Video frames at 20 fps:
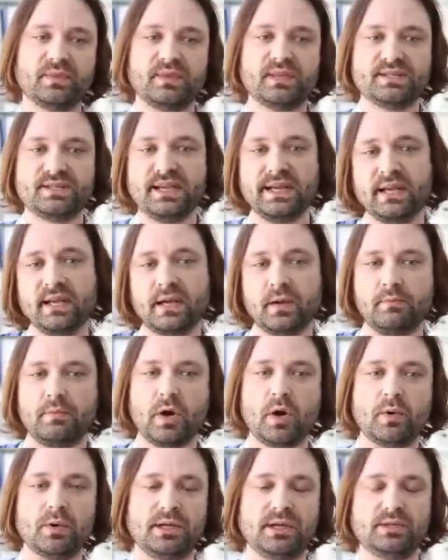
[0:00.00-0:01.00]
The second
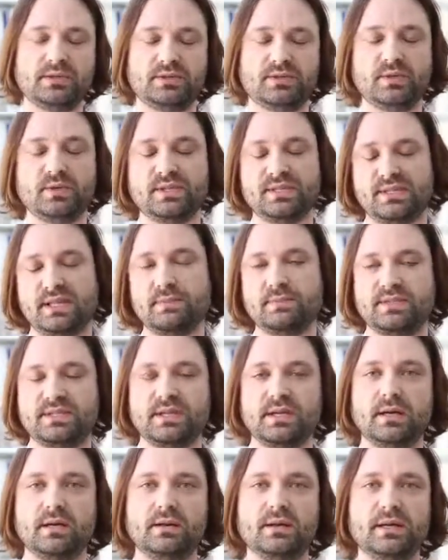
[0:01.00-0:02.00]
component to a stem
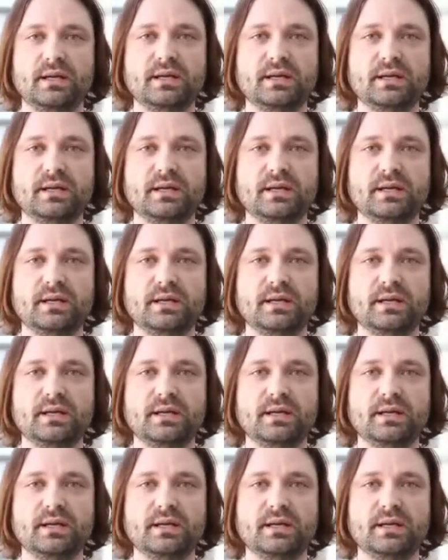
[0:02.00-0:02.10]
cell